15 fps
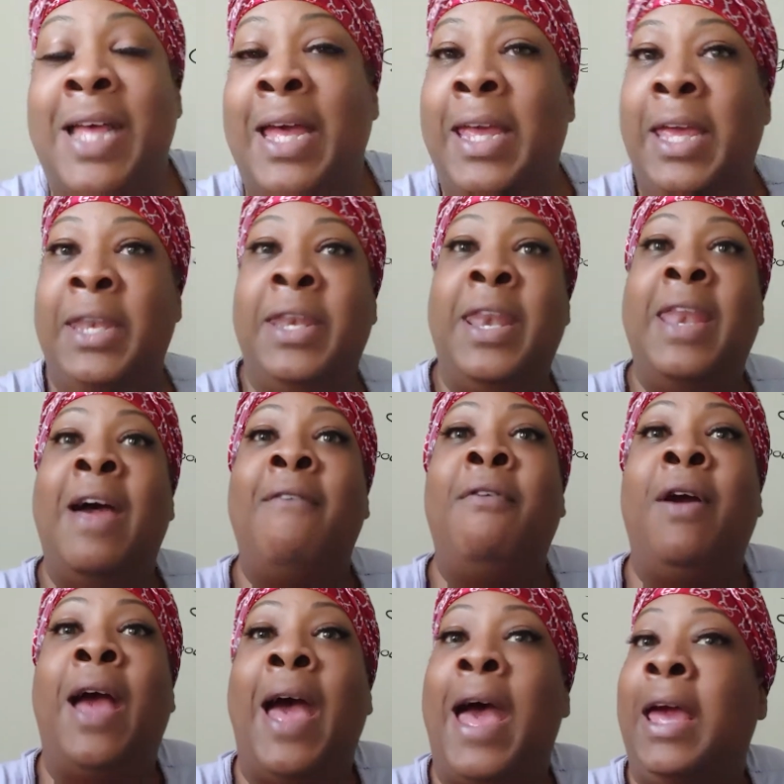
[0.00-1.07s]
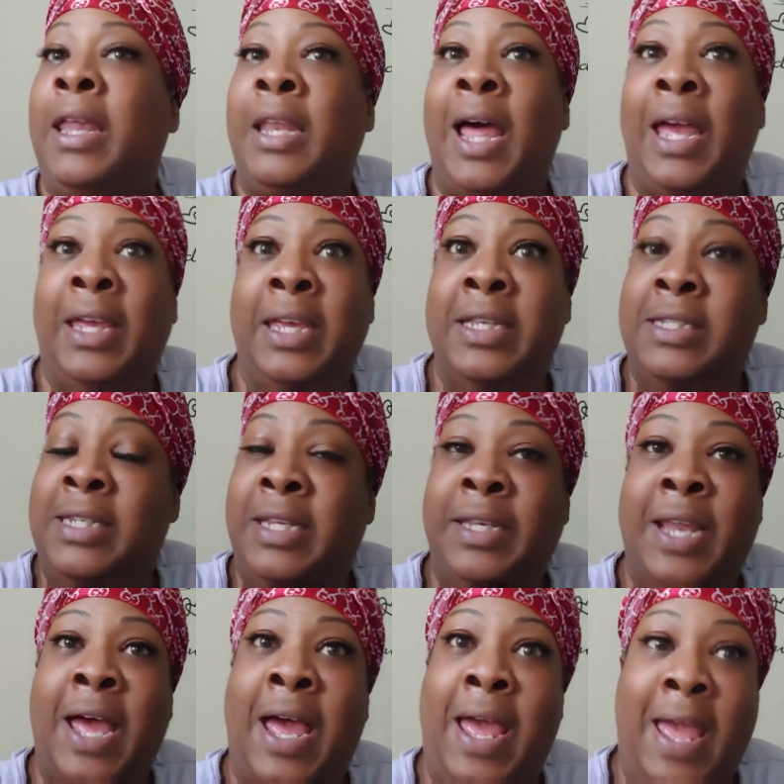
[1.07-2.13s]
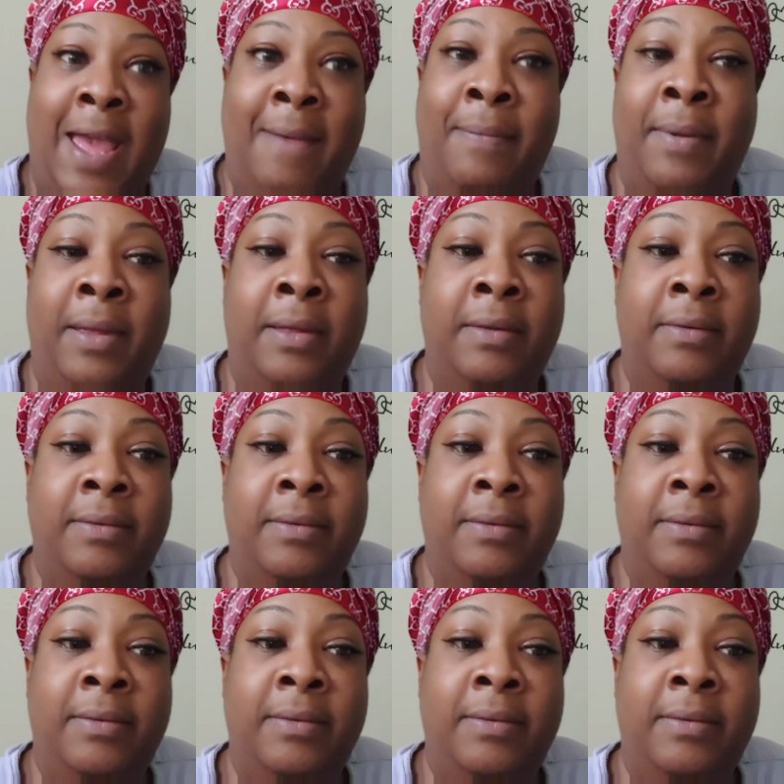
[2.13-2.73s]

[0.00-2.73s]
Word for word: I can never act like it did not happen.